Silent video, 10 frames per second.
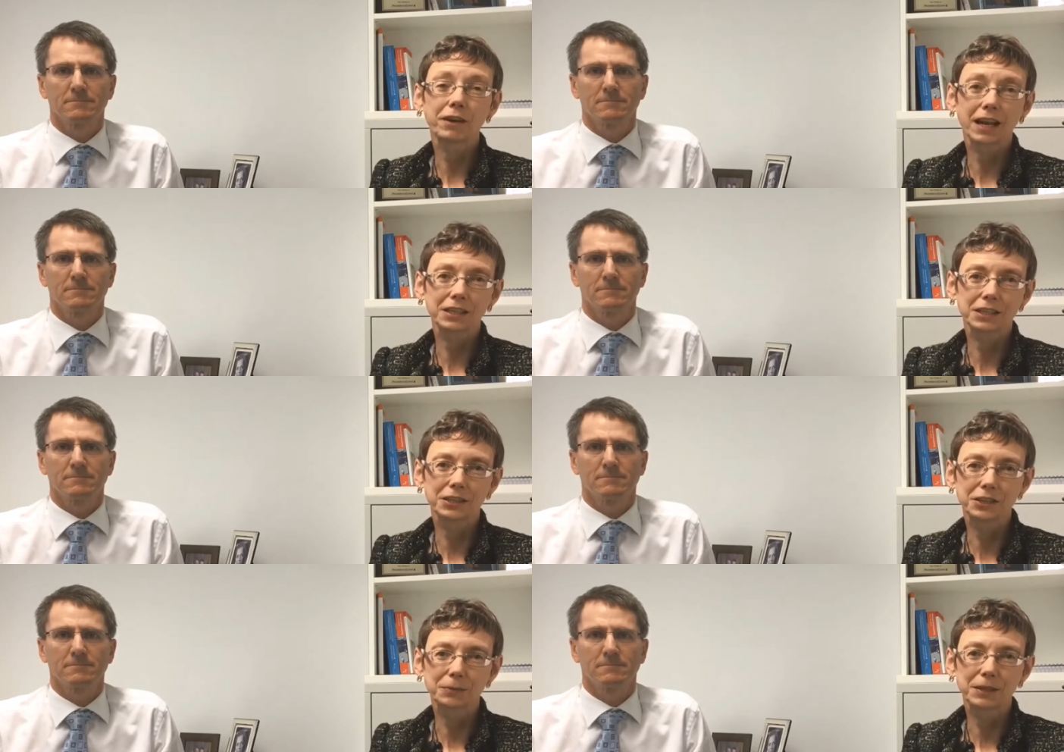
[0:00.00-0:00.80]
Speaker 1: financial
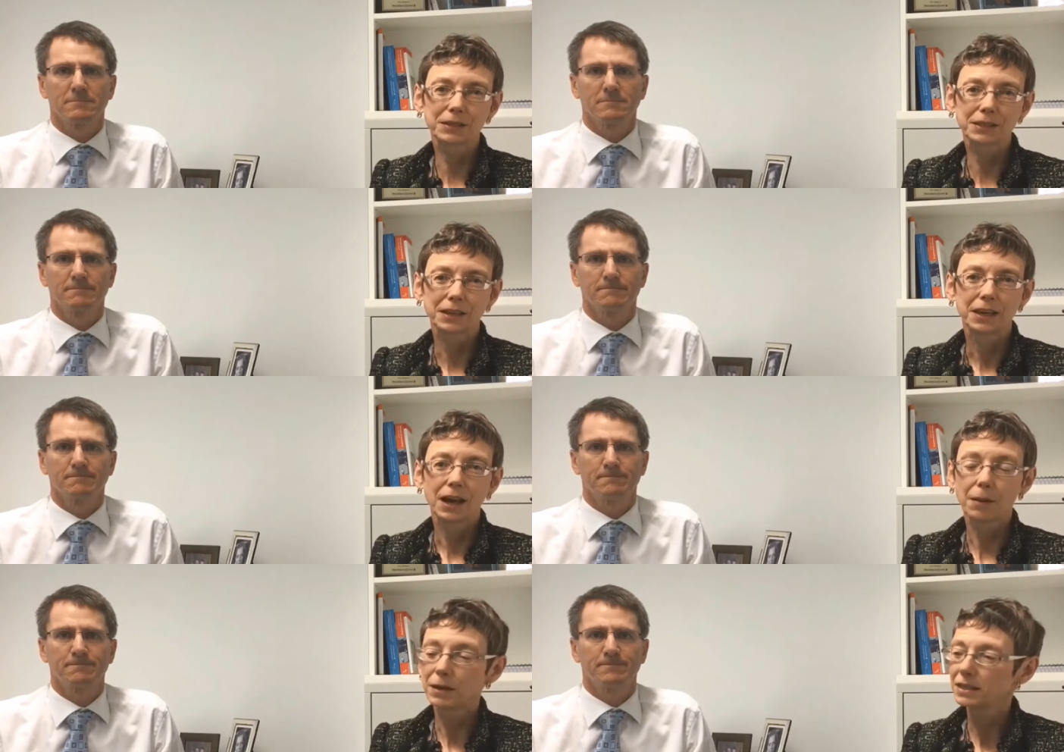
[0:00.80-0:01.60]
instruments.
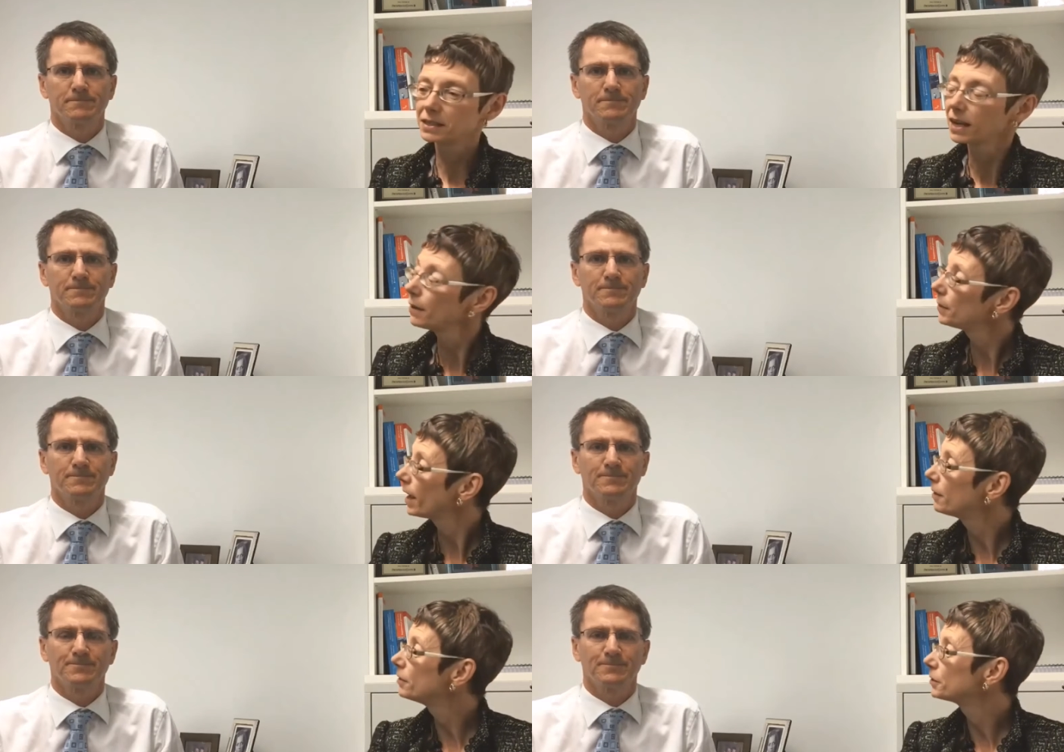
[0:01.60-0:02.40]
I'm here today with
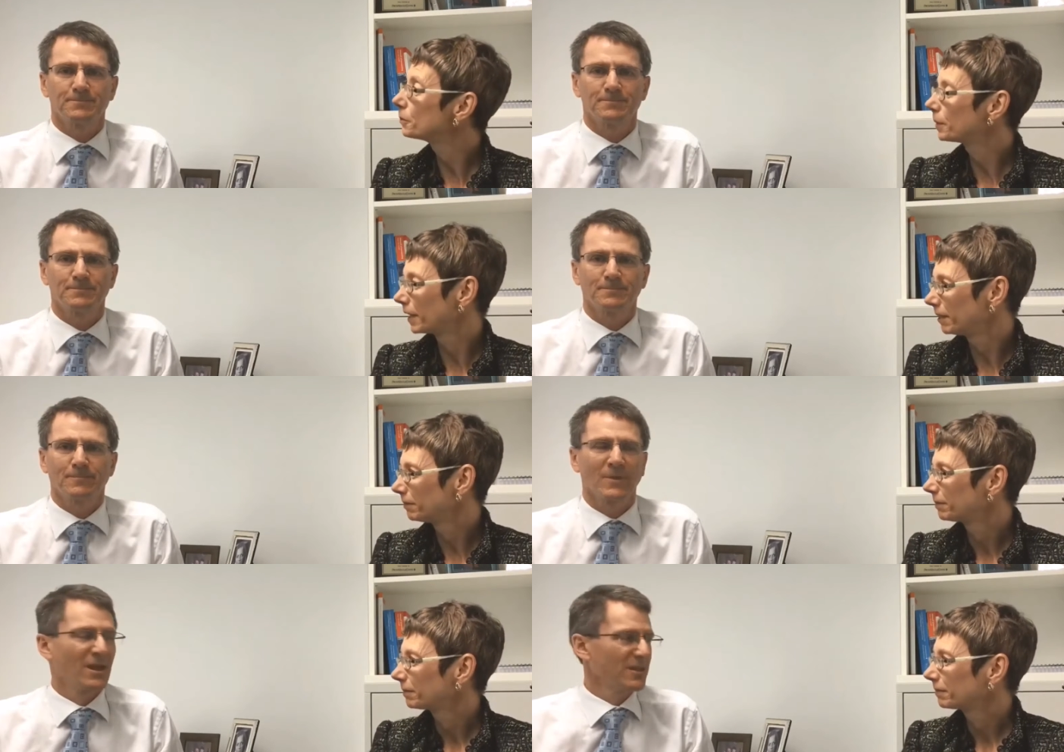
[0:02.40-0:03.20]
Henry Daubeney.
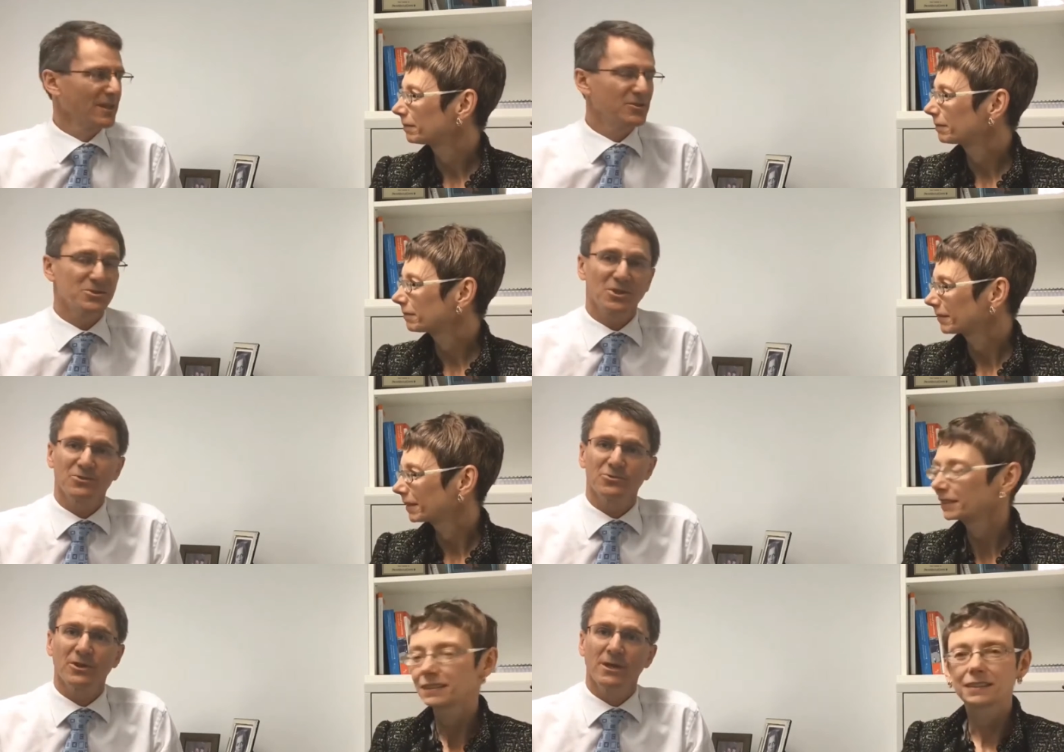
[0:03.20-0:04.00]
Thank you,
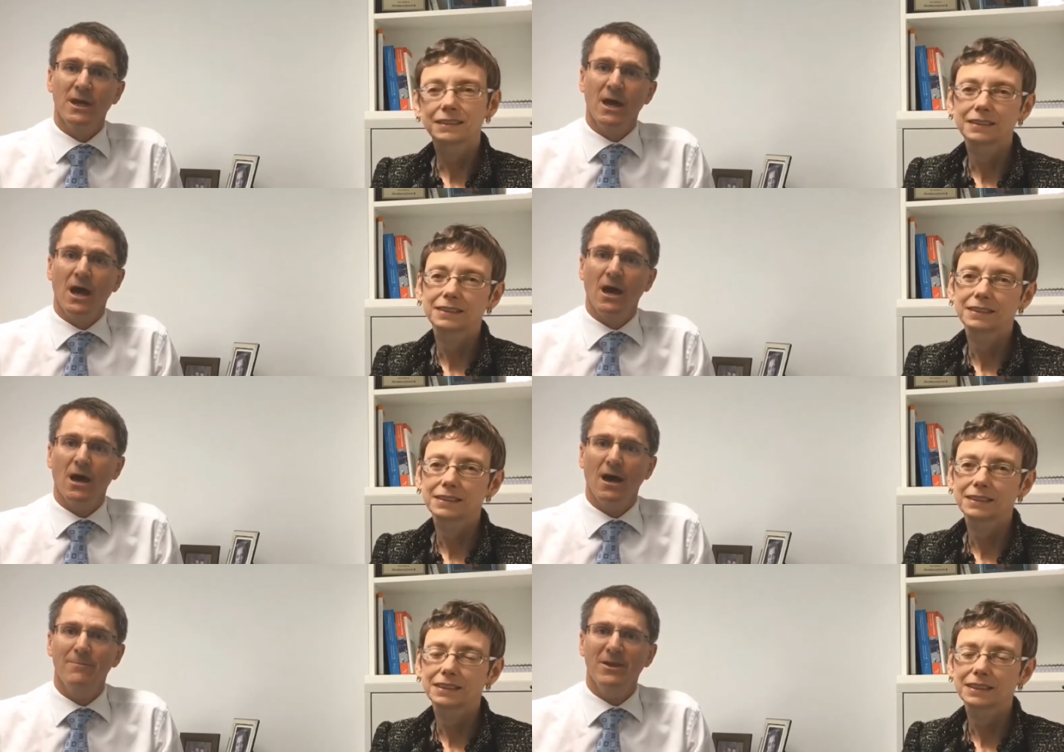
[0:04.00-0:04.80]
Speaker 2: Sandra.
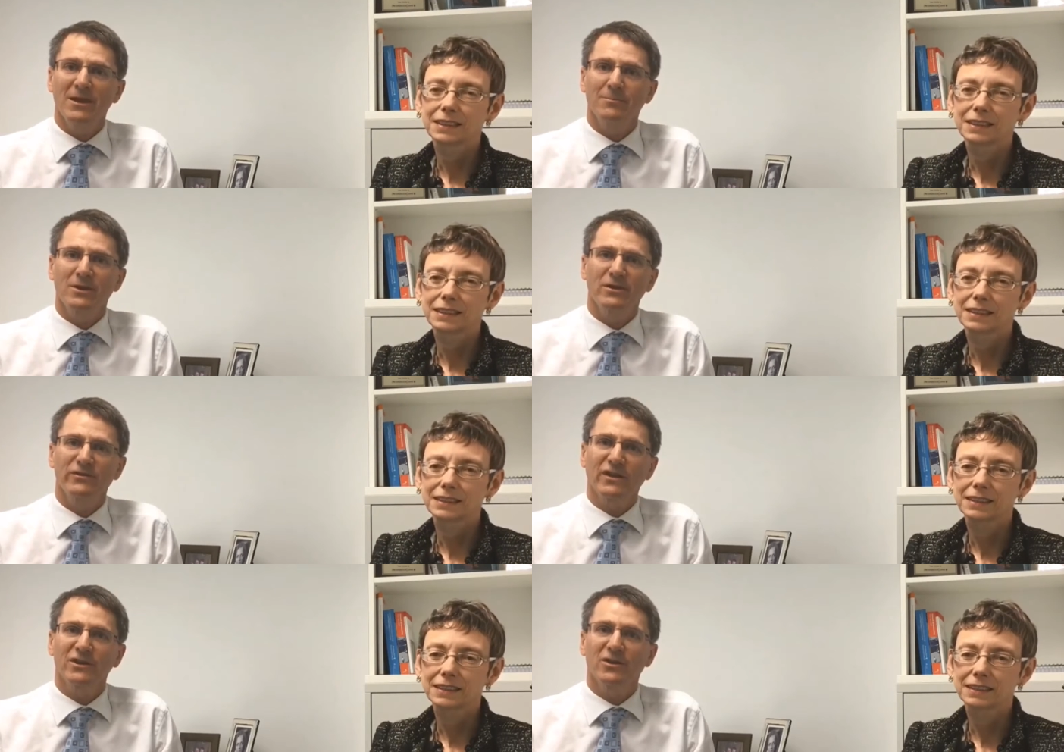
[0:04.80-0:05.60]
Uh, I'm here
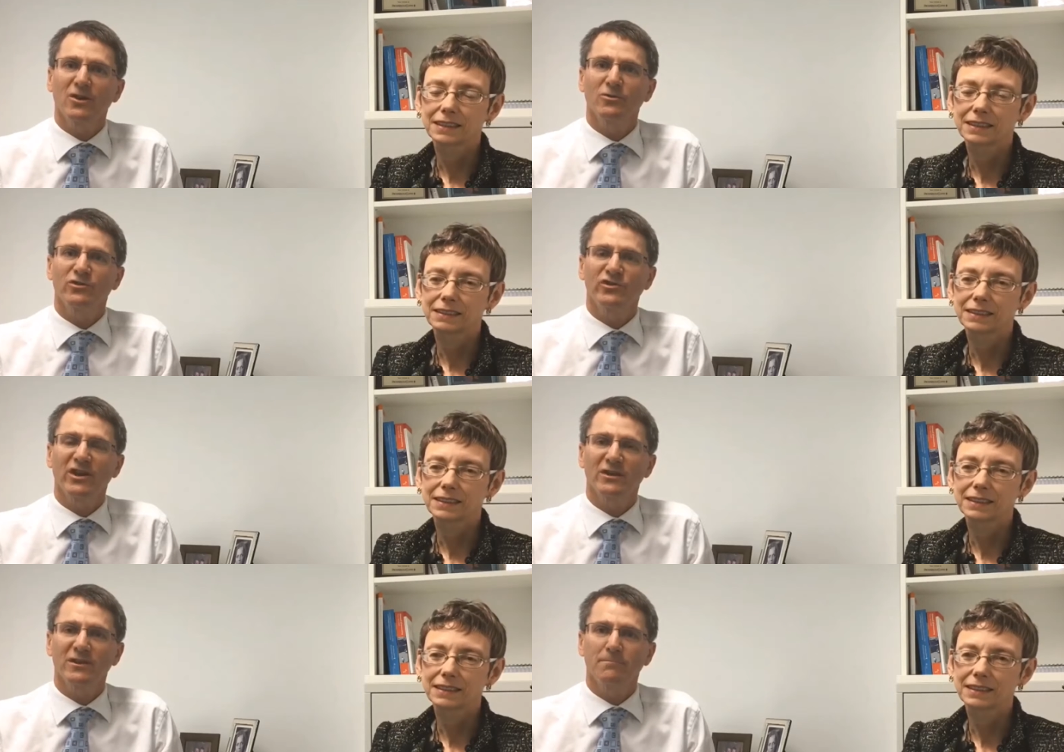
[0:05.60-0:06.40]
because I
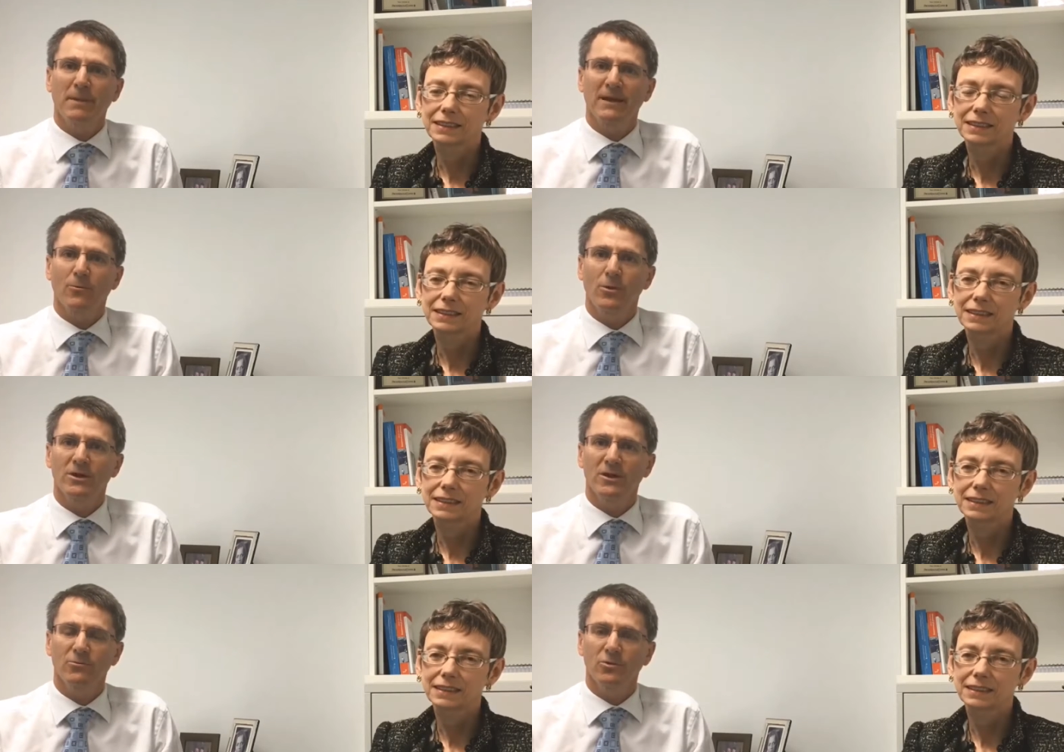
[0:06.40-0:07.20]
co-chair the Bank
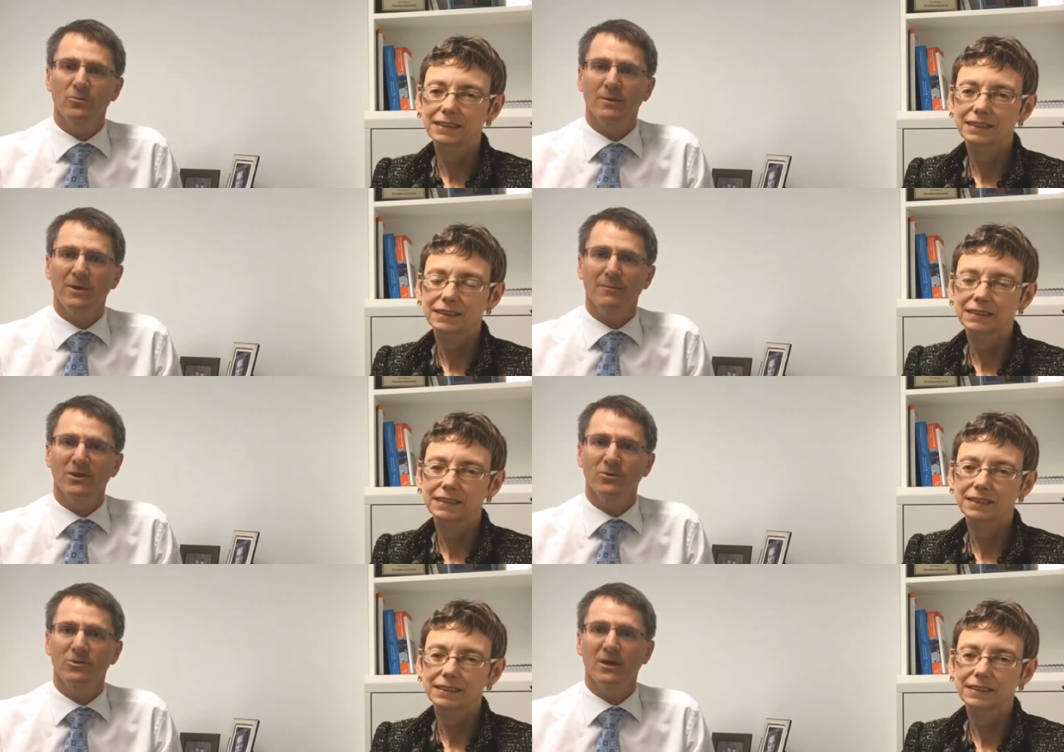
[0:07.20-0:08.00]
Working Group and I'm a
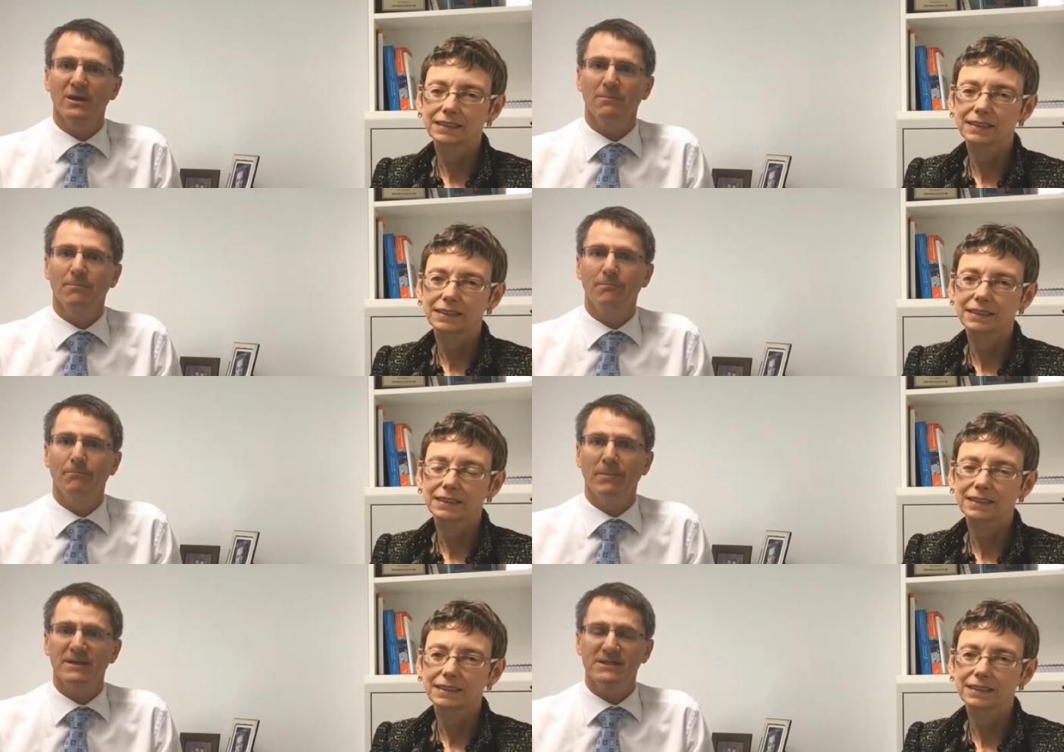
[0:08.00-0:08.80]

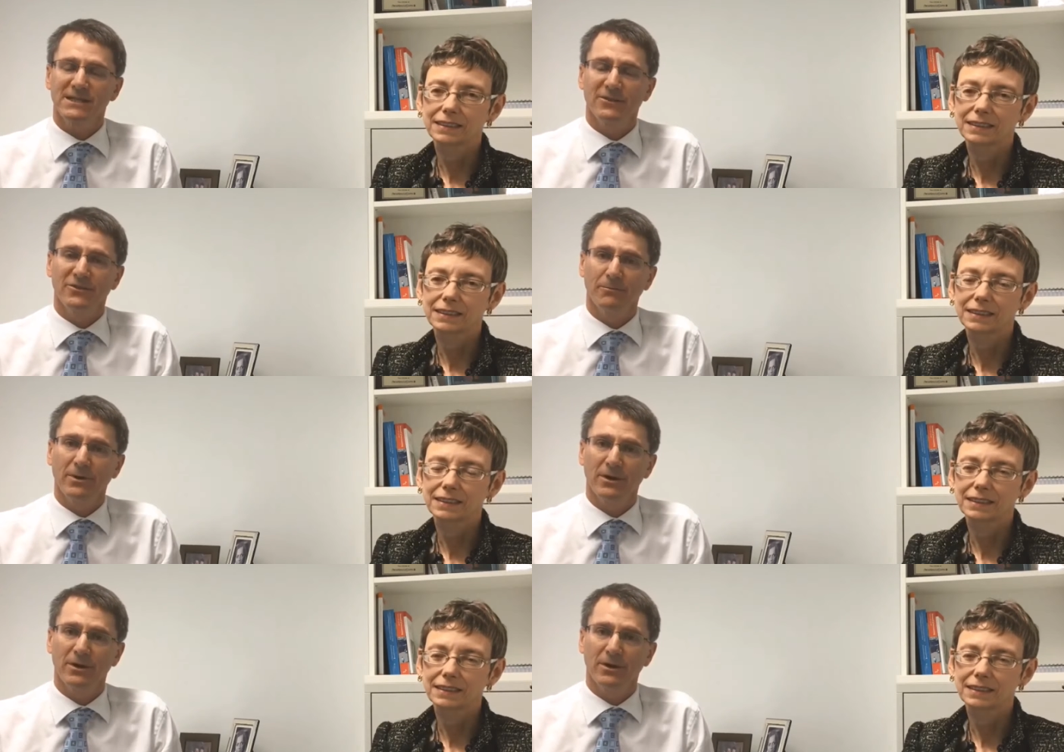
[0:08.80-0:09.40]
UK-based London